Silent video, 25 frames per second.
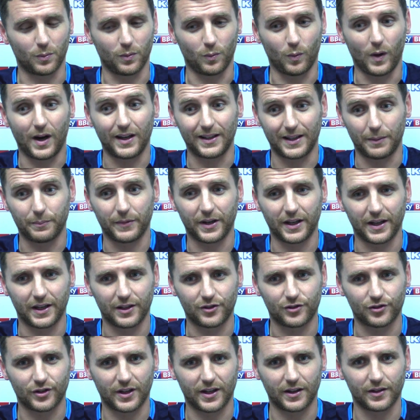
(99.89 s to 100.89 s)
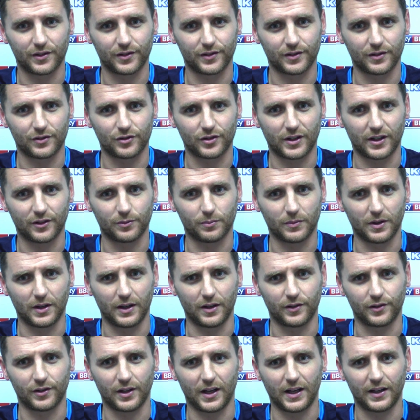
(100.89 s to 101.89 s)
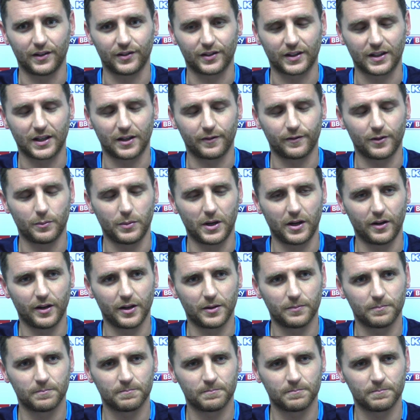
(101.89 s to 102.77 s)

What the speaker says: while I'm here, try as hard as I can for Bury.